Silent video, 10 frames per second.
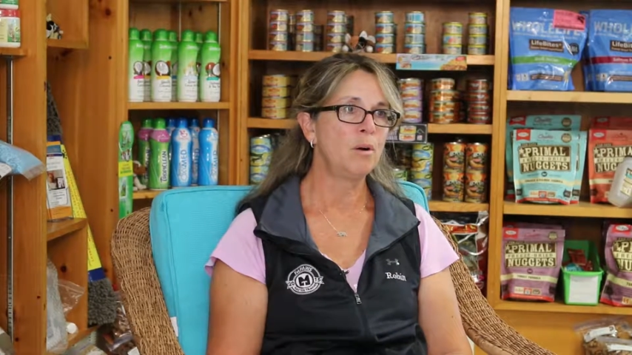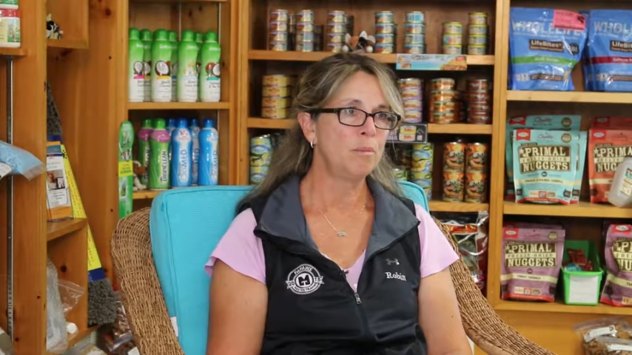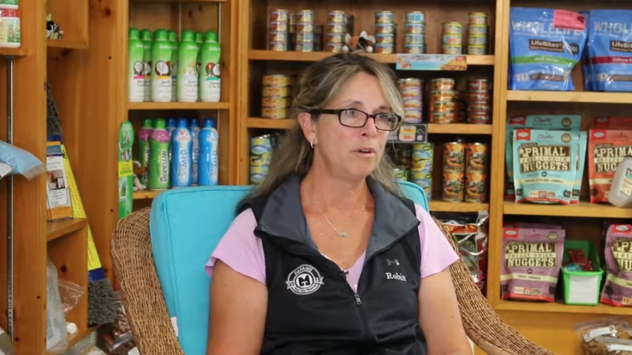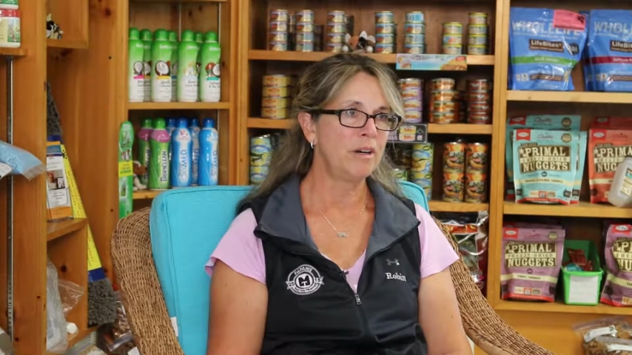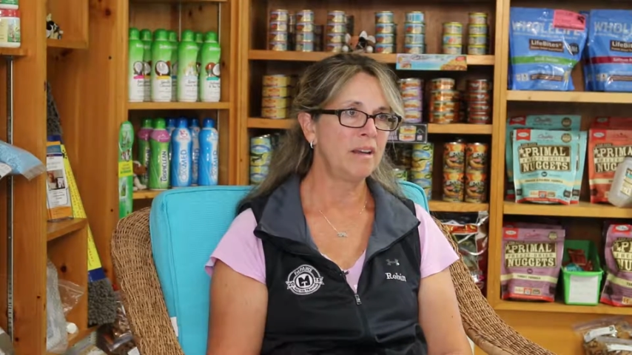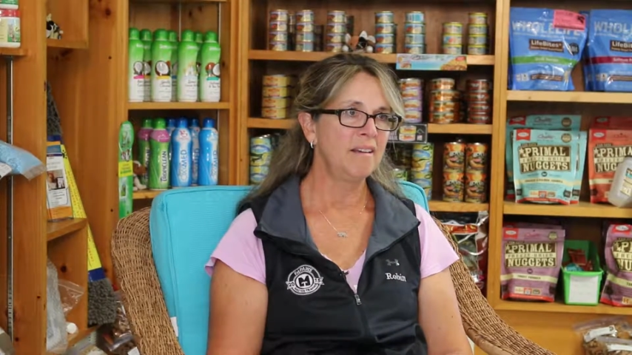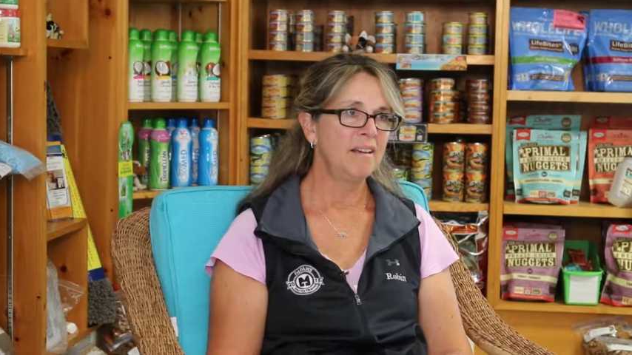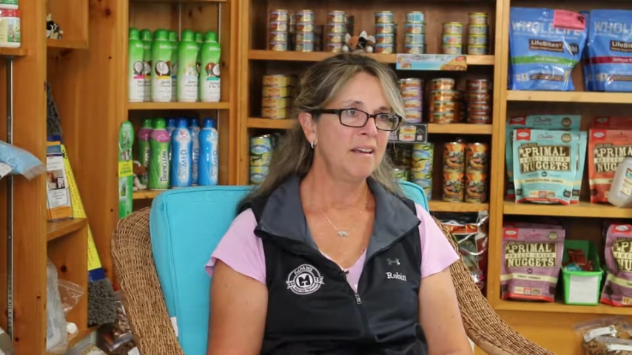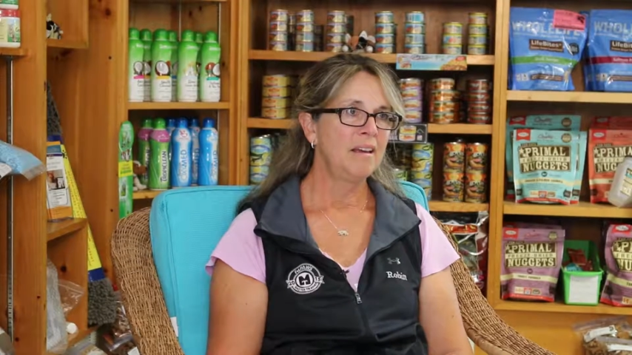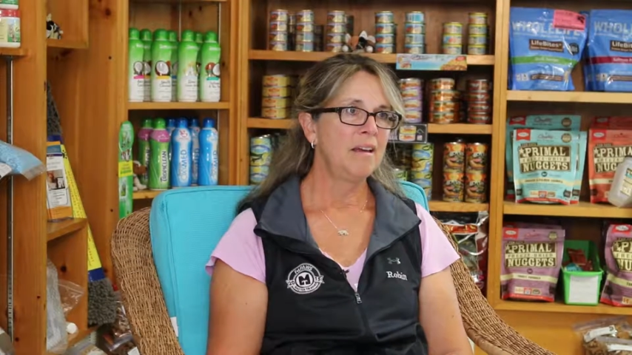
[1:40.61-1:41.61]
homework
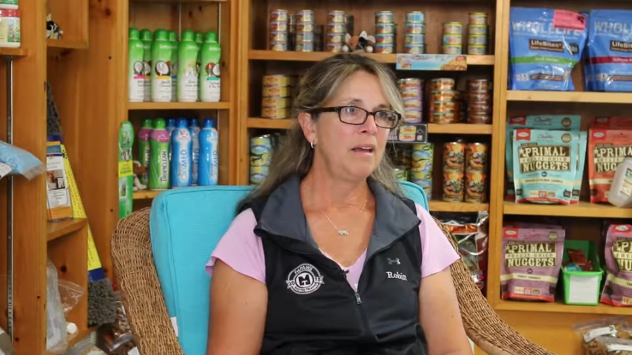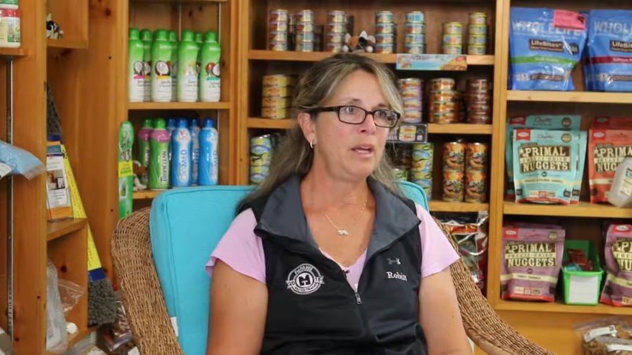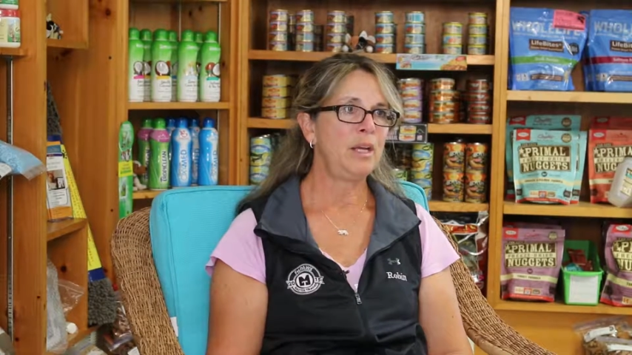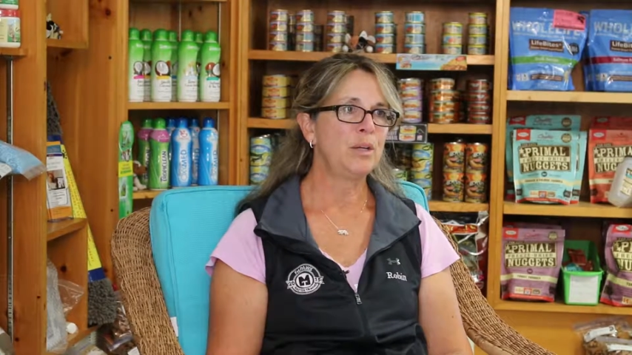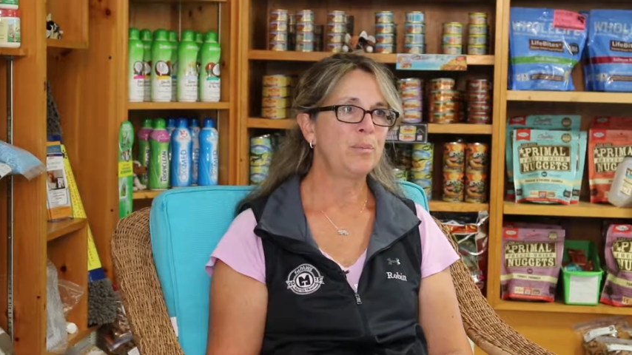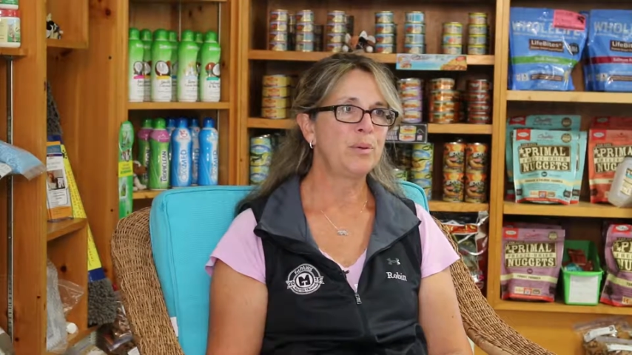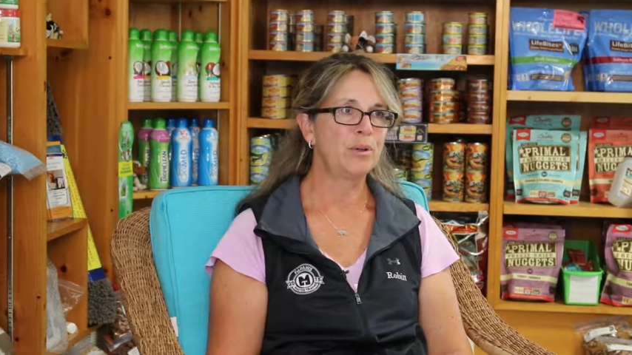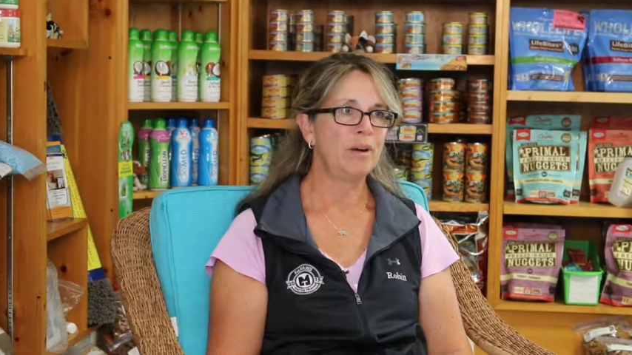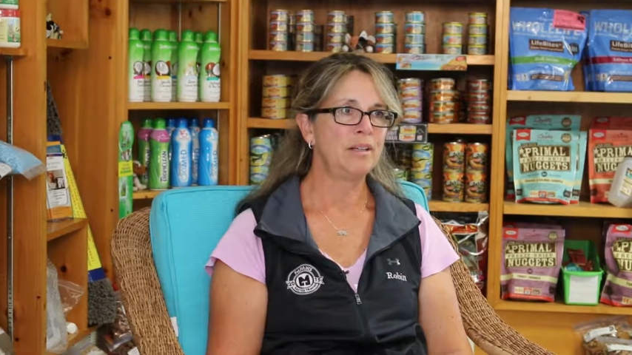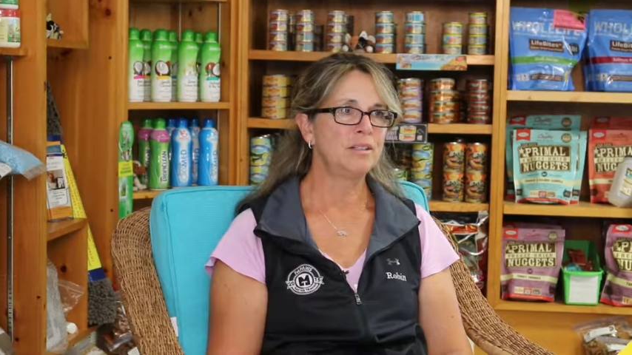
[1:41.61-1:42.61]
and
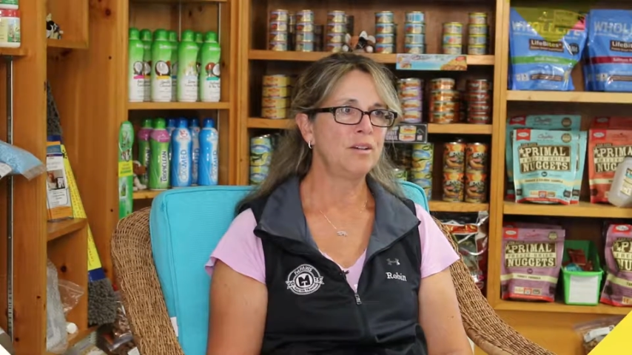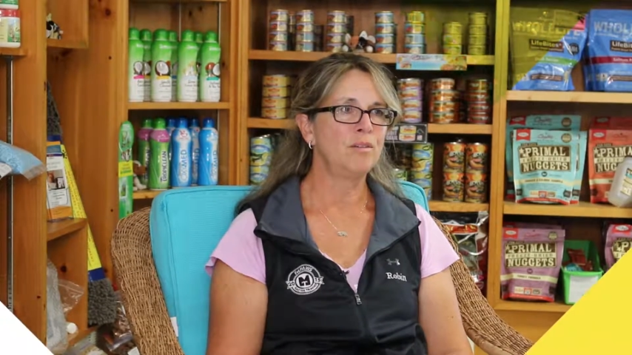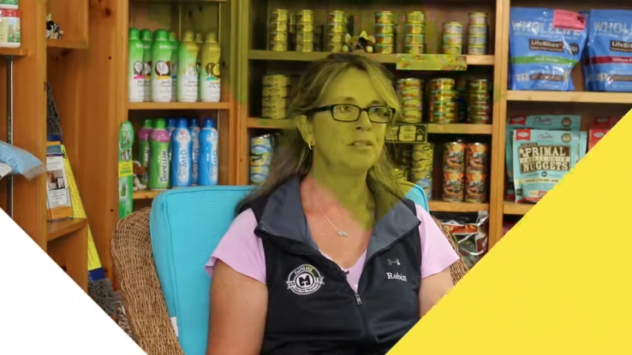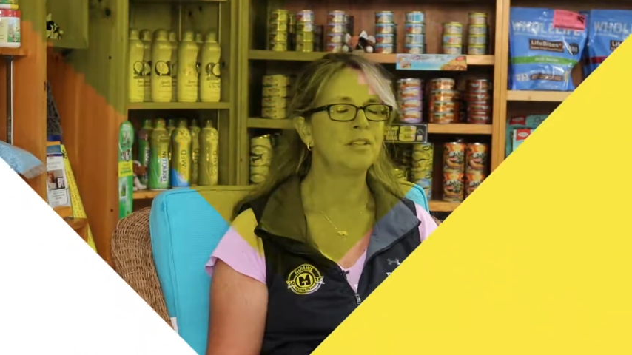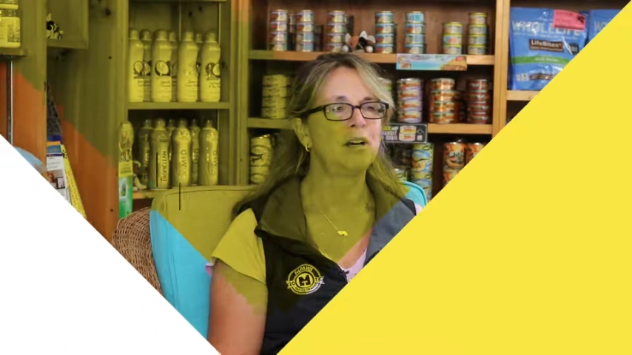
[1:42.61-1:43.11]
progress